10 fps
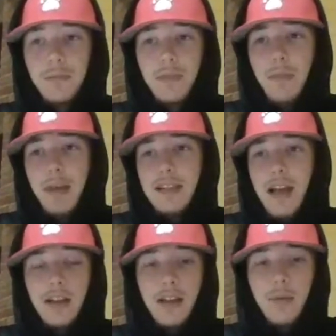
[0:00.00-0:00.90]
the
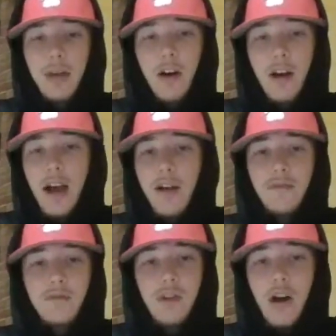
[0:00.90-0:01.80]
mentality that we all
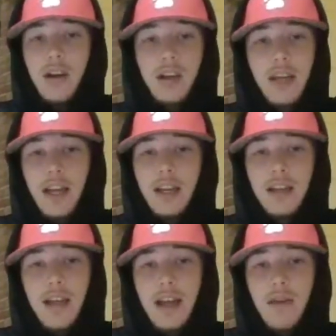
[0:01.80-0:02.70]
have, talking day in
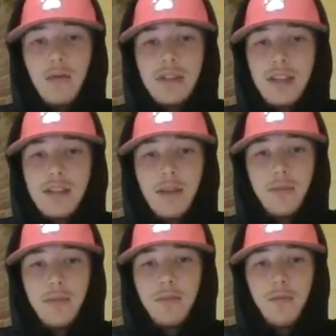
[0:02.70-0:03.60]
and day out, once that
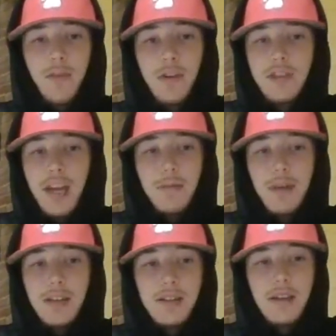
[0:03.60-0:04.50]
summer first game
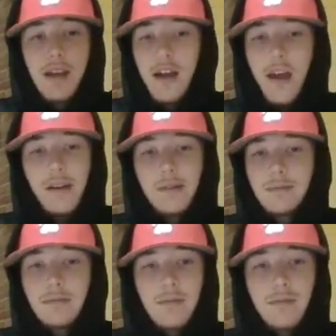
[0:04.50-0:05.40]
hits,
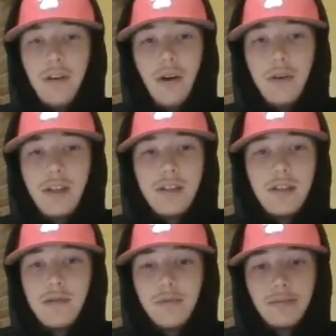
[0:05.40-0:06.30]
you know, it's,
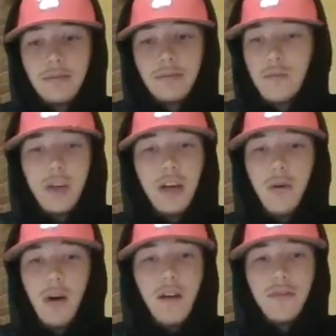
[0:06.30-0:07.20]
we go
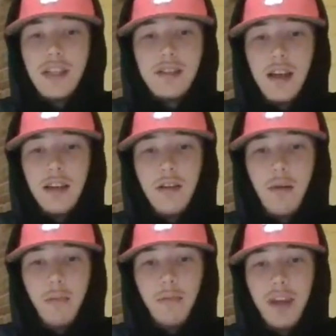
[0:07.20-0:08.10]
off since then.
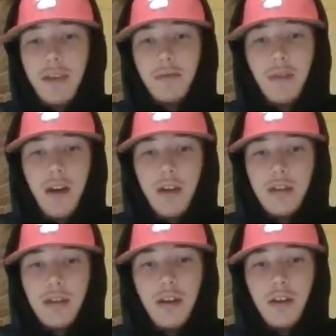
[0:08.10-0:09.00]
And
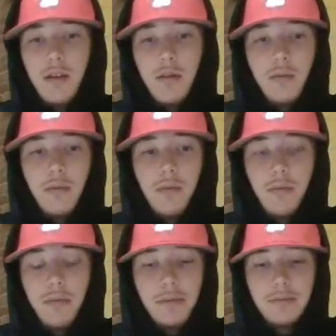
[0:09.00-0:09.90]

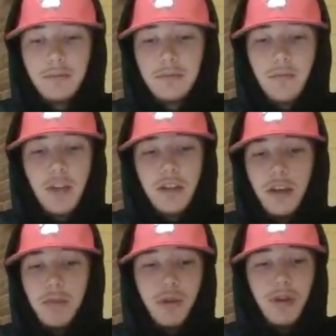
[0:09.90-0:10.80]
the
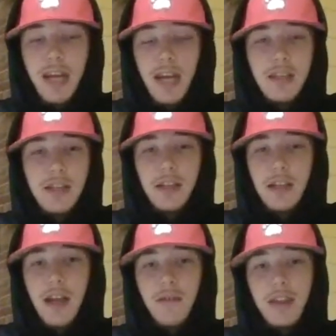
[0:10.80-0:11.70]
communication
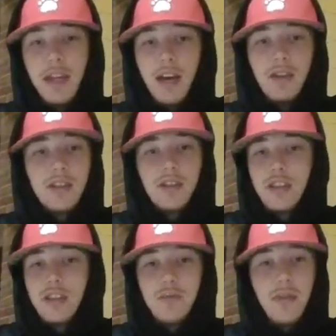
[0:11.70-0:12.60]
and everything else is
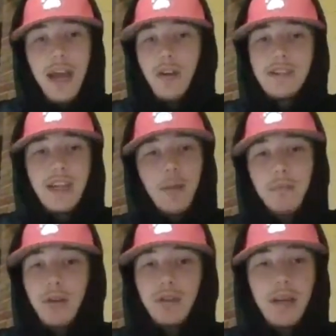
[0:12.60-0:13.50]
just there. It's like a
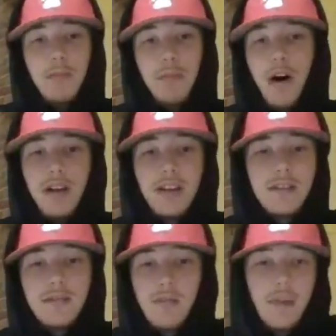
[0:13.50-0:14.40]
built-in bond.
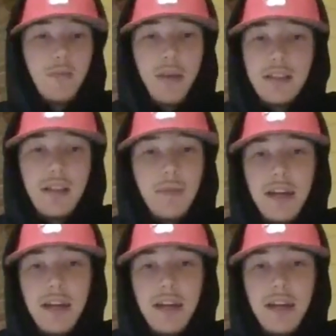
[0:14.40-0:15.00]
It's basically my